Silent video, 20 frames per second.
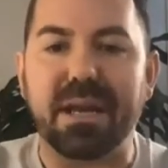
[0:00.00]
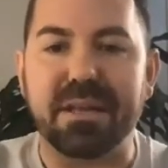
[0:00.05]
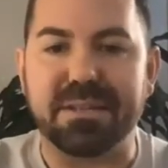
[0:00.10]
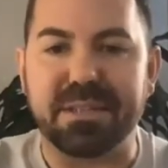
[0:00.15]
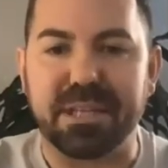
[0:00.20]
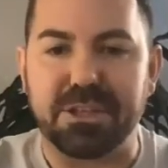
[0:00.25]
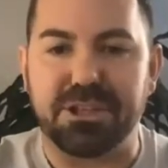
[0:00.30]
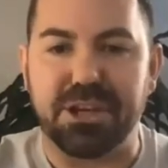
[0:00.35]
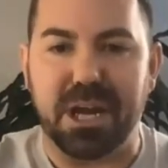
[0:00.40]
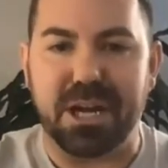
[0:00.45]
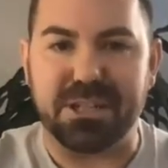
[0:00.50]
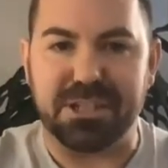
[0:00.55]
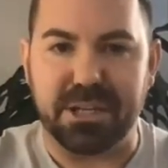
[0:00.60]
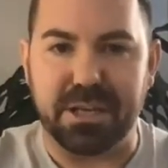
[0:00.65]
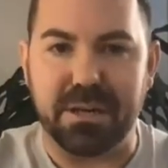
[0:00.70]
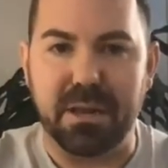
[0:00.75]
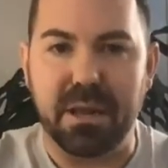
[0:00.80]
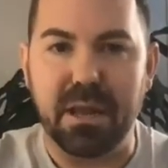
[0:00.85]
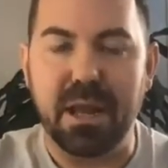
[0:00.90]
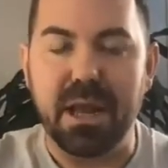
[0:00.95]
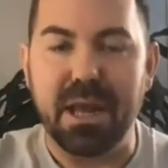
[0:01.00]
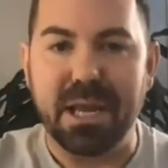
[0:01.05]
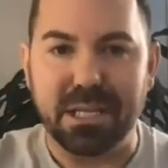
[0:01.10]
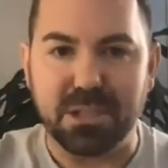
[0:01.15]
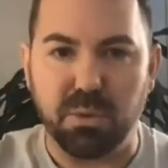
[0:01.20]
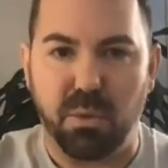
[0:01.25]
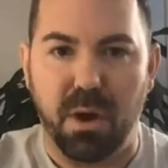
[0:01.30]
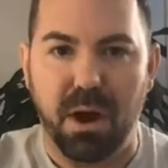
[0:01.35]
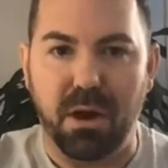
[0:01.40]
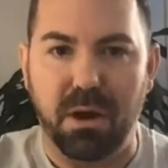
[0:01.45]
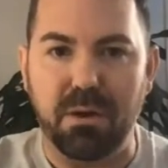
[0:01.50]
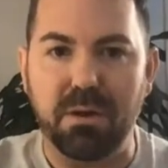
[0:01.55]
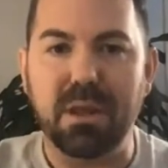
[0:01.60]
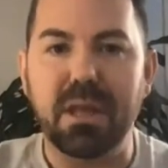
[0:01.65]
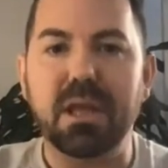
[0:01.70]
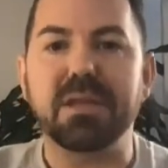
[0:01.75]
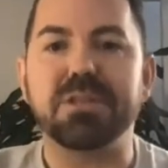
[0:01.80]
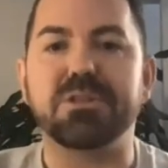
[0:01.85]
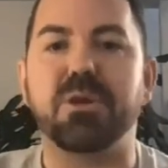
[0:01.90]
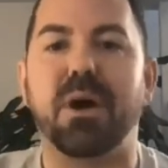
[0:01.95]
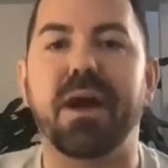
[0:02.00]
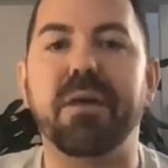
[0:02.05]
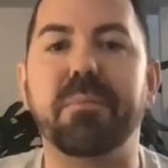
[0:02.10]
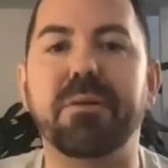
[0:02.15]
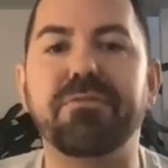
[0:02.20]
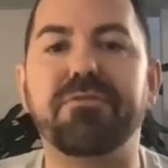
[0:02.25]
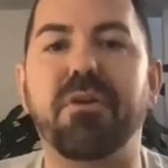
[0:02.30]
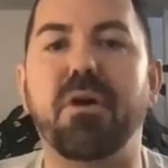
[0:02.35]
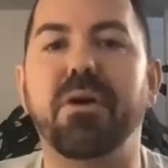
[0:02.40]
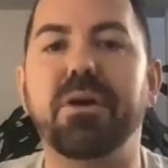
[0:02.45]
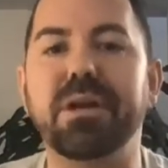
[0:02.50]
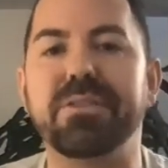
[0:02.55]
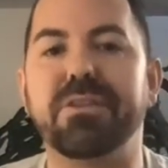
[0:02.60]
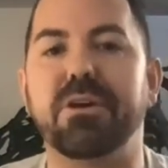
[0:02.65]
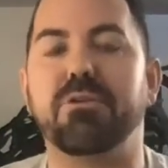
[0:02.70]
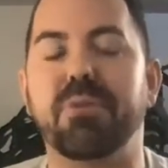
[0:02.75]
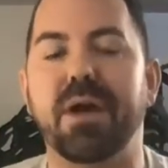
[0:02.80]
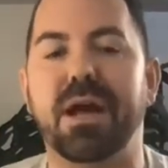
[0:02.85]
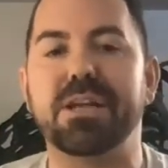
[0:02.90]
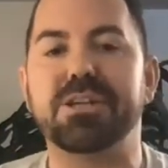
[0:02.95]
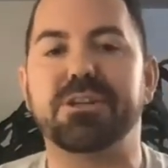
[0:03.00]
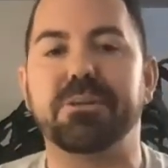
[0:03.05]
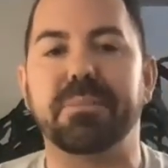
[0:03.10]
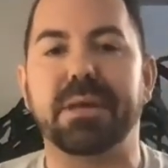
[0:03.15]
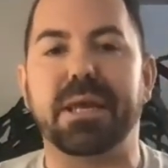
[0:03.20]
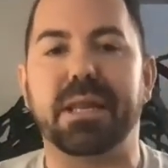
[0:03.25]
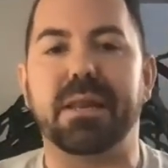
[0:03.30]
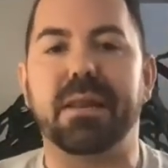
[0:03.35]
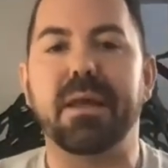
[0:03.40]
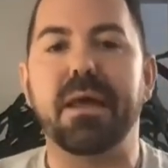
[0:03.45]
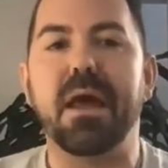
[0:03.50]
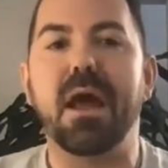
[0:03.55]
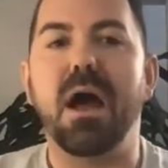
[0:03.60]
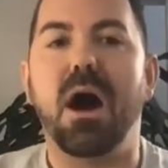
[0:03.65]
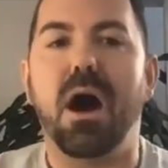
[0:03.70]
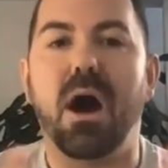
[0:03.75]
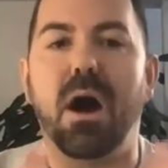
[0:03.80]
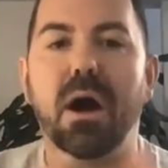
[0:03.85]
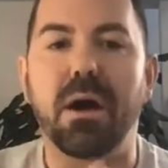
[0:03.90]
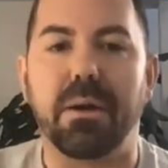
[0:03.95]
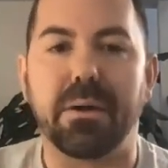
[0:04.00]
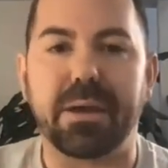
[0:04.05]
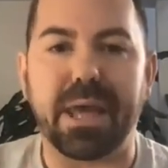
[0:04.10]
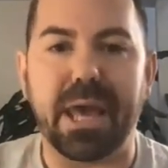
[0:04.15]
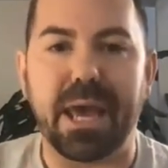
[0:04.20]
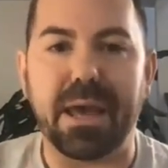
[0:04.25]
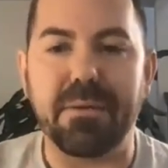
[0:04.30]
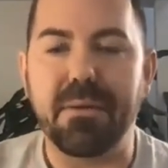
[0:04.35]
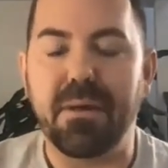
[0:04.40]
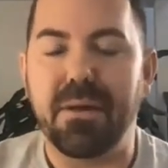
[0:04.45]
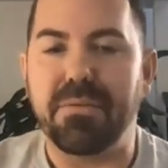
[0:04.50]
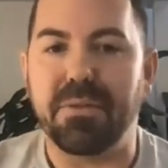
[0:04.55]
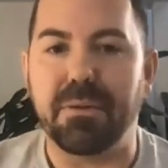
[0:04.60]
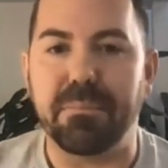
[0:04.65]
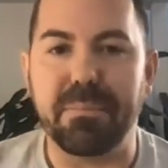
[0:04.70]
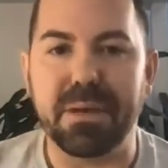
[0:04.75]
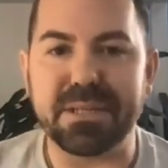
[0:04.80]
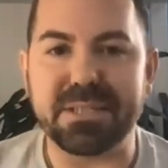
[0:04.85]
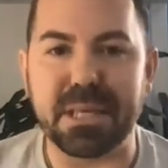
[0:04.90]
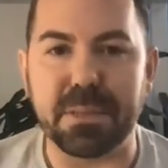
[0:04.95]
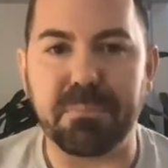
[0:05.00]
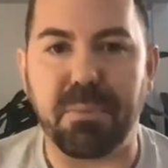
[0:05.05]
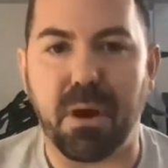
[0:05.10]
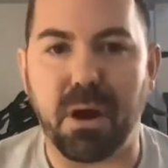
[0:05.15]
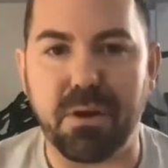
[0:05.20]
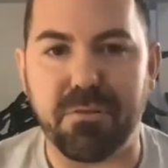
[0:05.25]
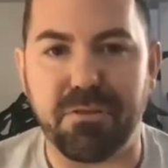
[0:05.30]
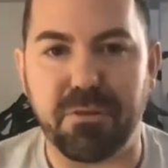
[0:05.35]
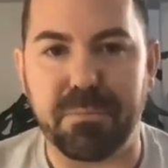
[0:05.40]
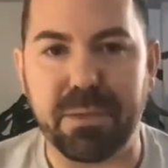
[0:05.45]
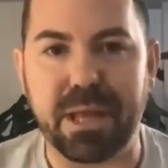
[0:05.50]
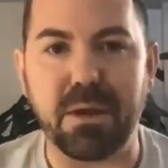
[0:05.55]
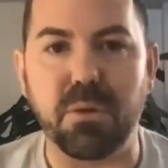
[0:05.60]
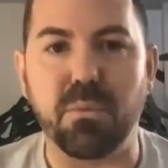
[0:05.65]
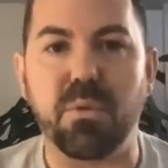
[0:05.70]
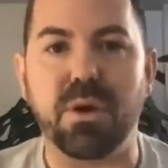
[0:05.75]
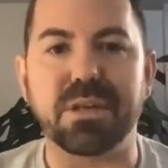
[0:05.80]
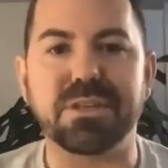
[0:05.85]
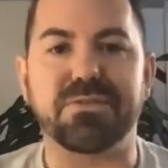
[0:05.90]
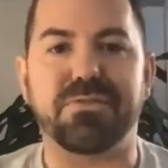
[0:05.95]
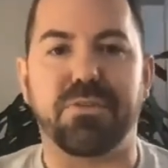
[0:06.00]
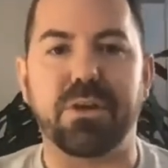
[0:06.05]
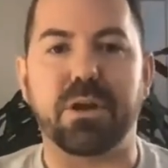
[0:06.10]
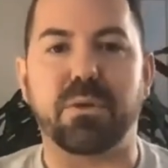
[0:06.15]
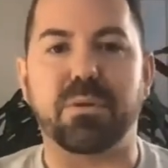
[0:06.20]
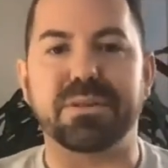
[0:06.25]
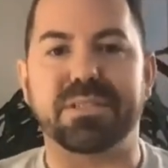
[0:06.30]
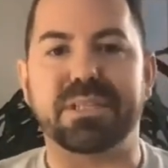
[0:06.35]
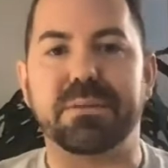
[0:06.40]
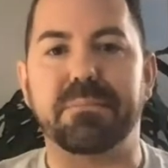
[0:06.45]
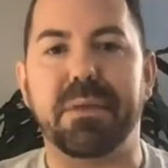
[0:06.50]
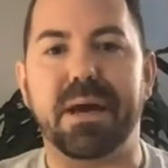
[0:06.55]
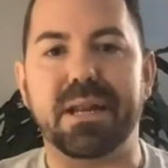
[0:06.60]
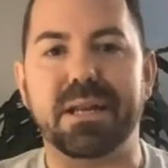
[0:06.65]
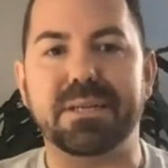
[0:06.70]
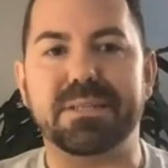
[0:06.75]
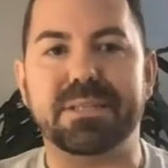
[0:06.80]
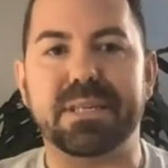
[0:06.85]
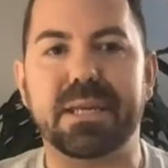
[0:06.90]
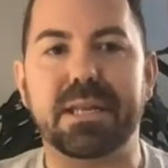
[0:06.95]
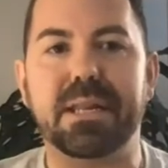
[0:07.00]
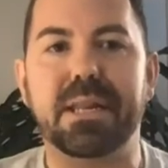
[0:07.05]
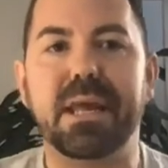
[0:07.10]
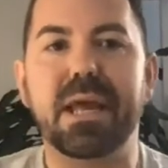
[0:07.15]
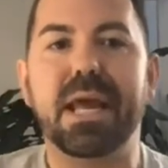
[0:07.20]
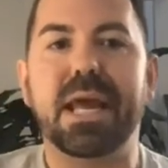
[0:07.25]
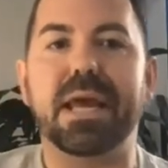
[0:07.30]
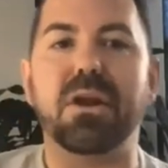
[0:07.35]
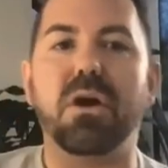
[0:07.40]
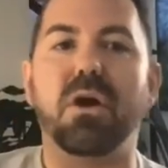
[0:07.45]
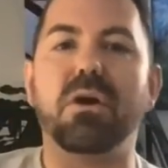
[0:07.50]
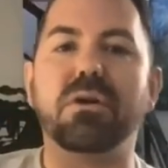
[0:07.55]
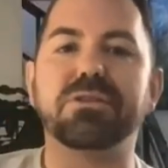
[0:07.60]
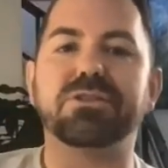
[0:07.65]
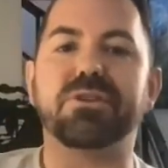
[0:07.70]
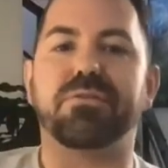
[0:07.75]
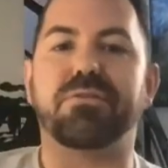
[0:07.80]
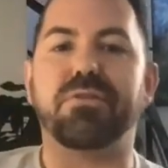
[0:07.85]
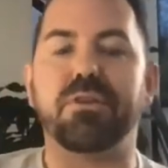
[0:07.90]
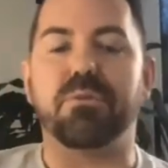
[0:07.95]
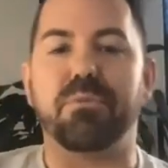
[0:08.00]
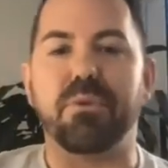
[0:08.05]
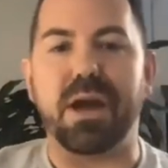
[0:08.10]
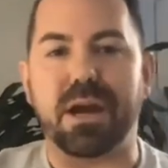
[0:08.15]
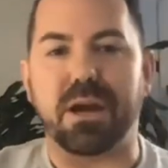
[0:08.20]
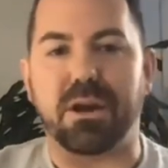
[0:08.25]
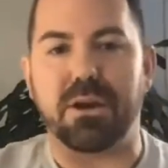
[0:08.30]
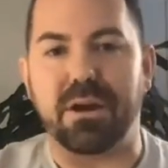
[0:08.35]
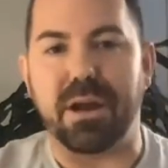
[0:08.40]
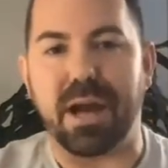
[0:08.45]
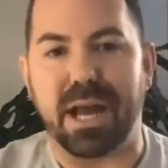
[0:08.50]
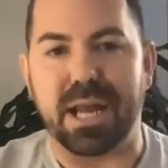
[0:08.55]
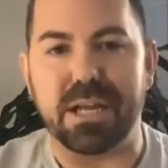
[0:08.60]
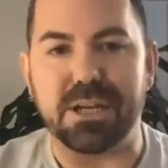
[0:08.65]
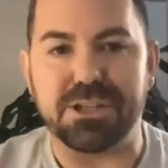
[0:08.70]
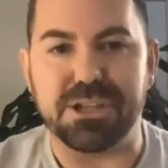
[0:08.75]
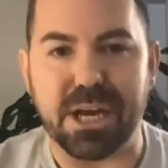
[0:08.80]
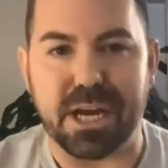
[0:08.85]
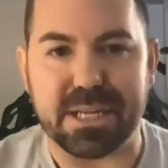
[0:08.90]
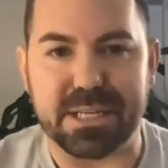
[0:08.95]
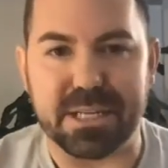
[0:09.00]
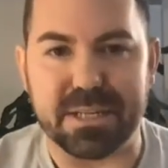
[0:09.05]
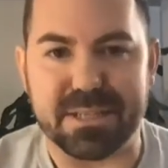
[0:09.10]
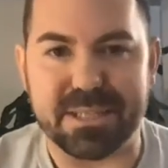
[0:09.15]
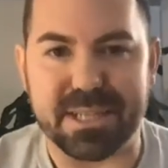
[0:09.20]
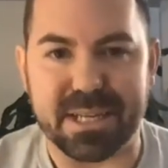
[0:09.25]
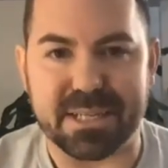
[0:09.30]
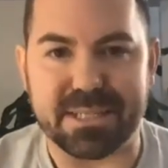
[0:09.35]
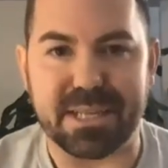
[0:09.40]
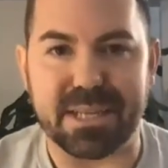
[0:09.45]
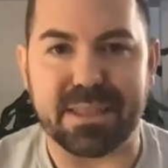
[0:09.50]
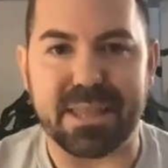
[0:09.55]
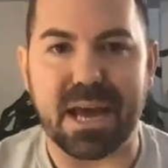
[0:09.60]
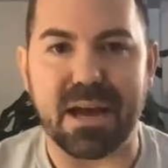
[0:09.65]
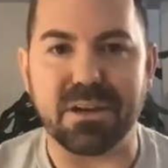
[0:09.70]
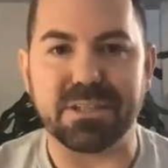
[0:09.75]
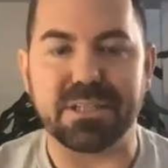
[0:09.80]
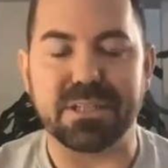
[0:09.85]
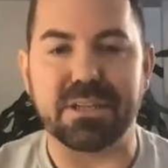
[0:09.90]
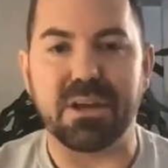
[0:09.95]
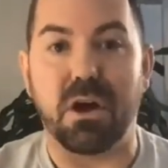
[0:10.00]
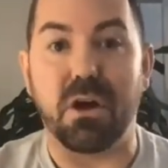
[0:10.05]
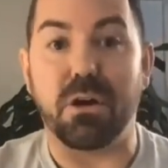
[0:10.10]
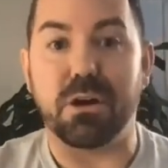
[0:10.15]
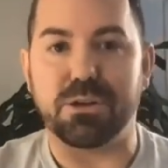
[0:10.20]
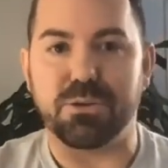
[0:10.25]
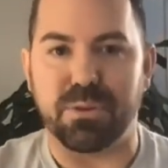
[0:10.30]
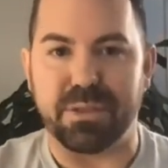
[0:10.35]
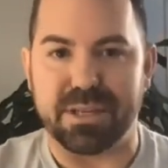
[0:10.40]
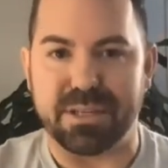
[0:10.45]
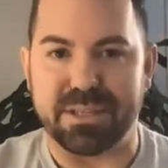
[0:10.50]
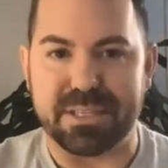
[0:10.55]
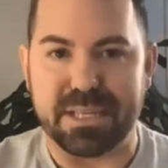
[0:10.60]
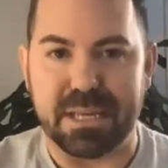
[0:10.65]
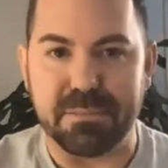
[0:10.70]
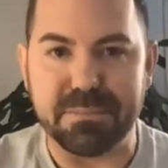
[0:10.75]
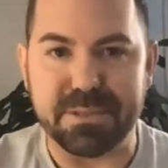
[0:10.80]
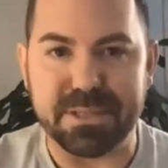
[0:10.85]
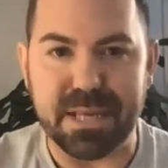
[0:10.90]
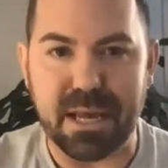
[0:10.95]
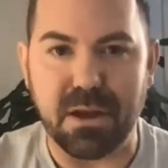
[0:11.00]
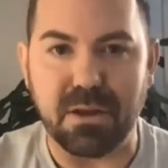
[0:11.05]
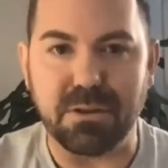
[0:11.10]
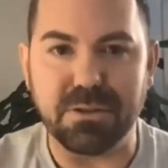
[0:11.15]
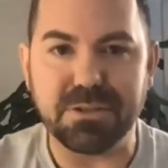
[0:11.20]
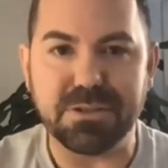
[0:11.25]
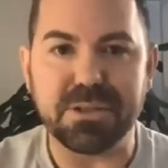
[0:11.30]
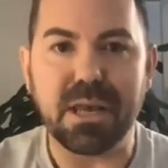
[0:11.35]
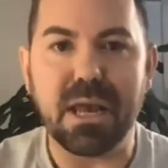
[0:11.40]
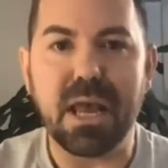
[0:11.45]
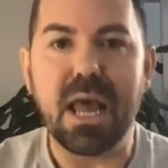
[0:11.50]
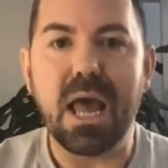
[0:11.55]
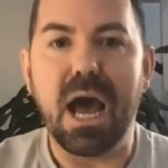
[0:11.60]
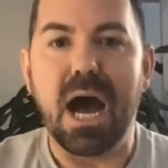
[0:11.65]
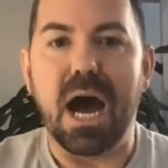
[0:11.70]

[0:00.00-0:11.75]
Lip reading: suggested as well. So I have been following their regimen. Okay, the missing part for me was frequency medicine, and also for the record, I injected $60,000 worth of stem cells